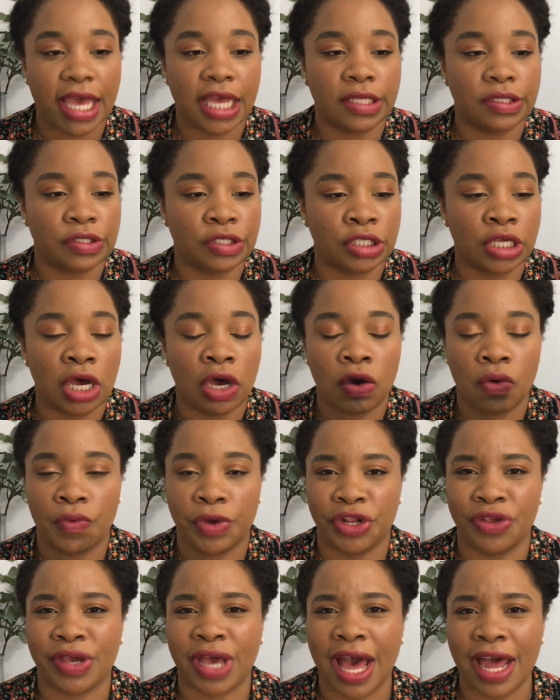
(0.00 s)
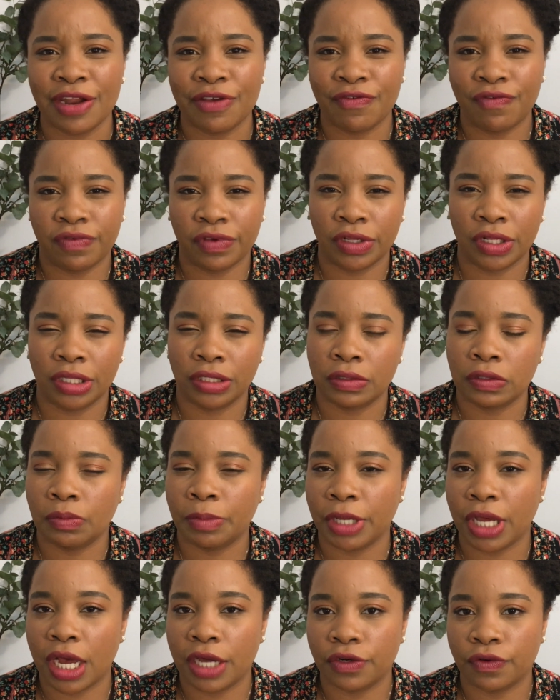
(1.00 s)
And so when you kind of feel a little
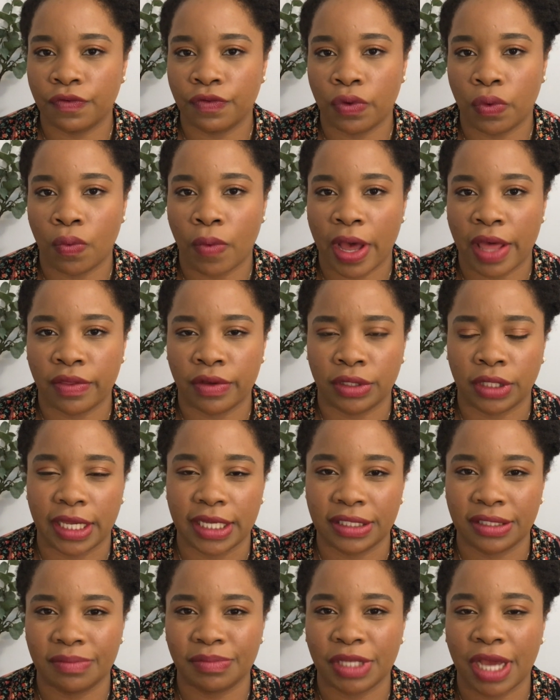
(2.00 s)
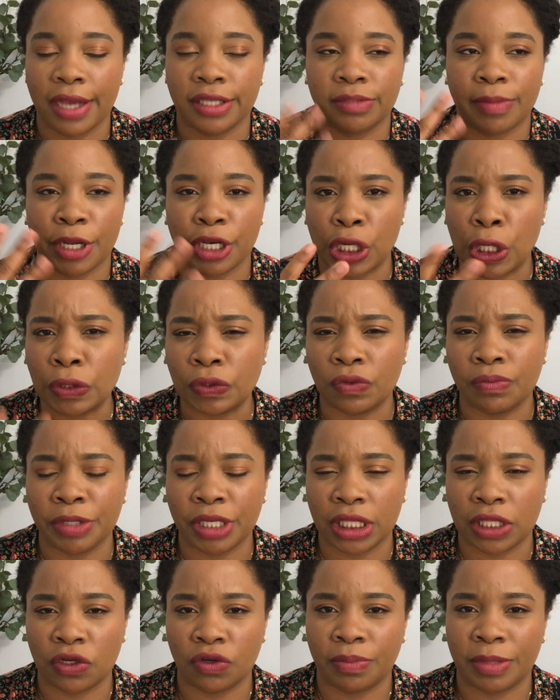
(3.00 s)
bit under the weather, like sometimes my nose will be
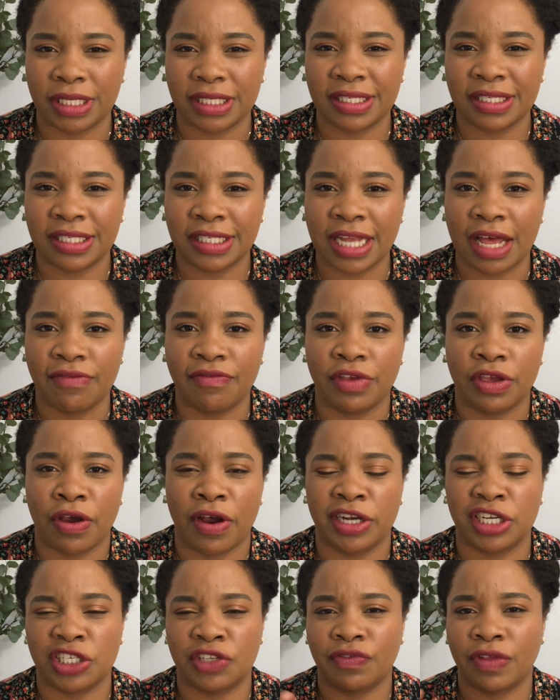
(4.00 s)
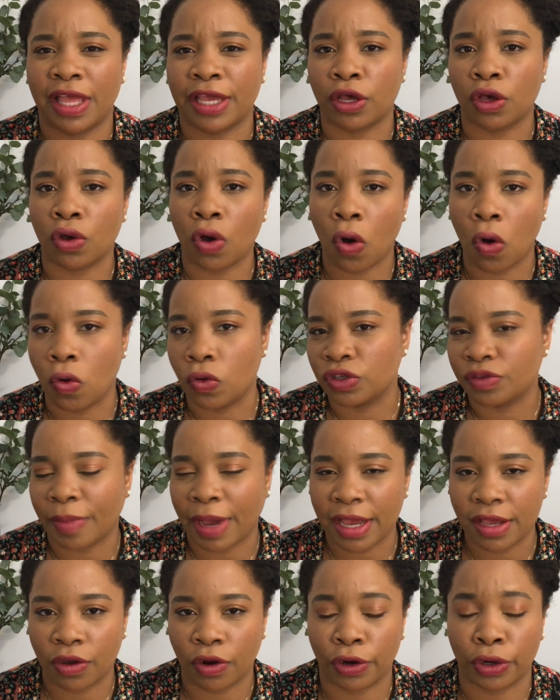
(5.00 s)
a little bit stuffy, or I just feel like a cold
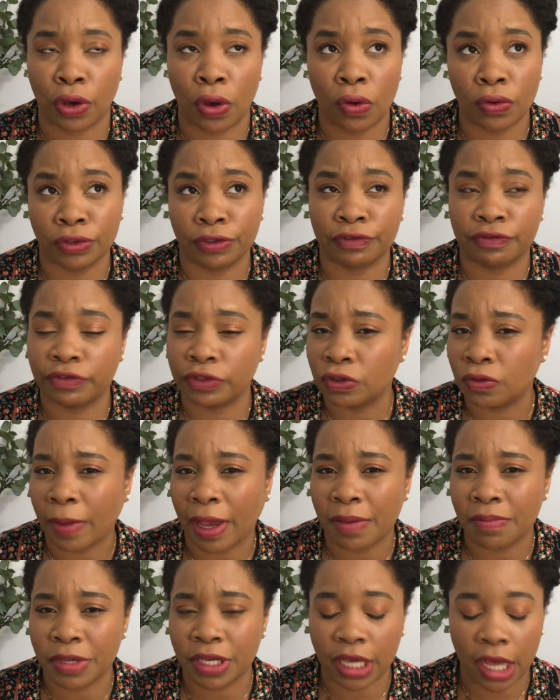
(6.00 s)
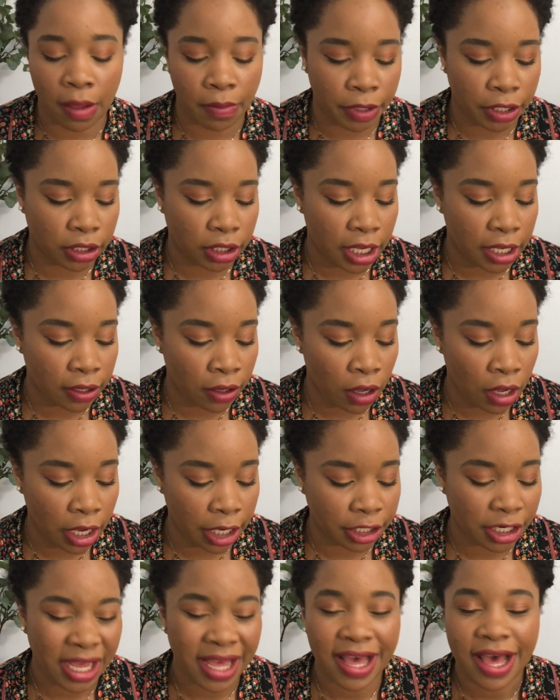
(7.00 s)
or flu might be coming
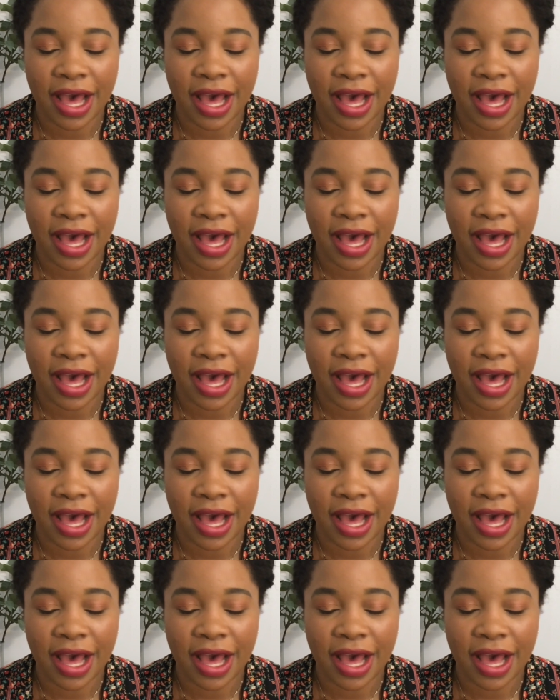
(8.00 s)
on,